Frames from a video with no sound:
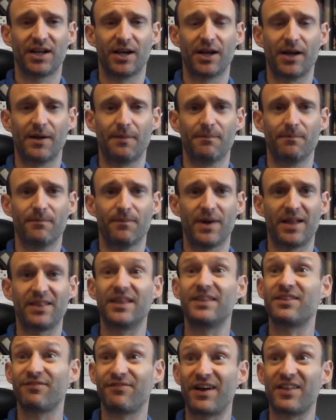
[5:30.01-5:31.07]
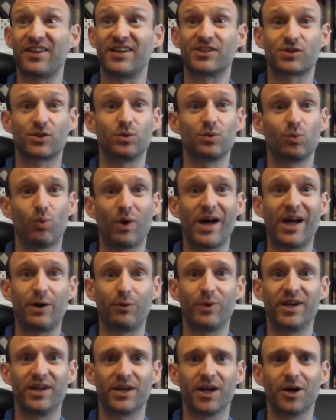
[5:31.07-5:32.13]
and the fact that it's called "Where
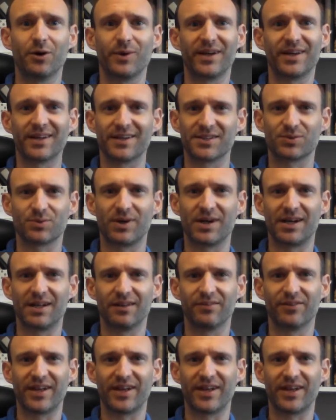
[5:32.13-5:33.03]
We're Going" as well.